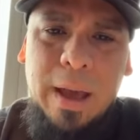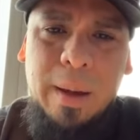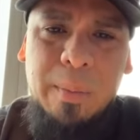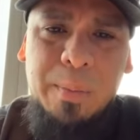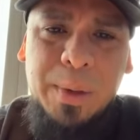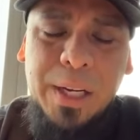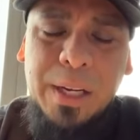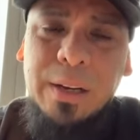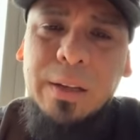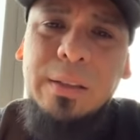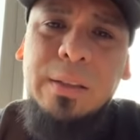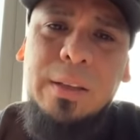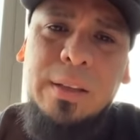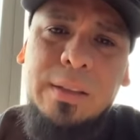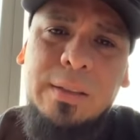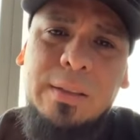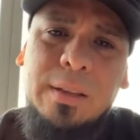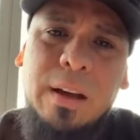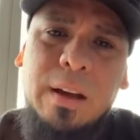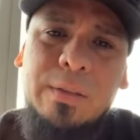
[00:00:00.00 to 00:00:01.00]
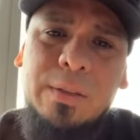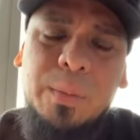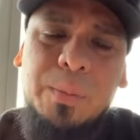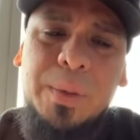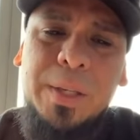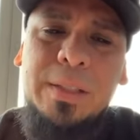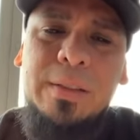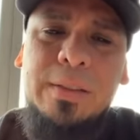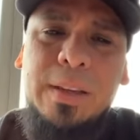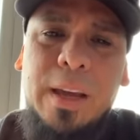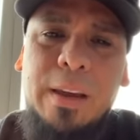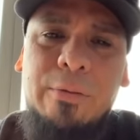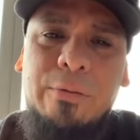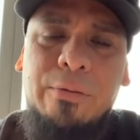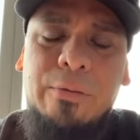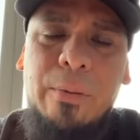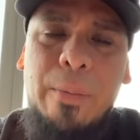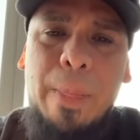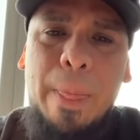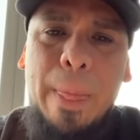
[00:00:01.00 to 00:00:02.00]
And be good to yourselves and be safe.
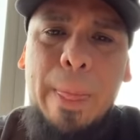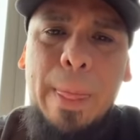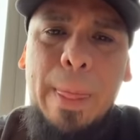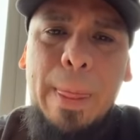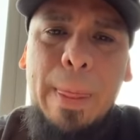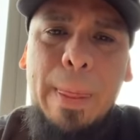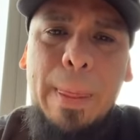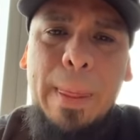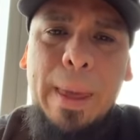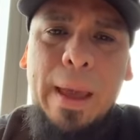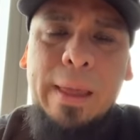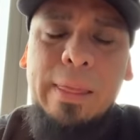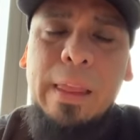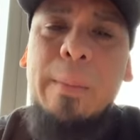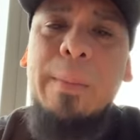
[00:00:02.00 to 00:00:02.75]
And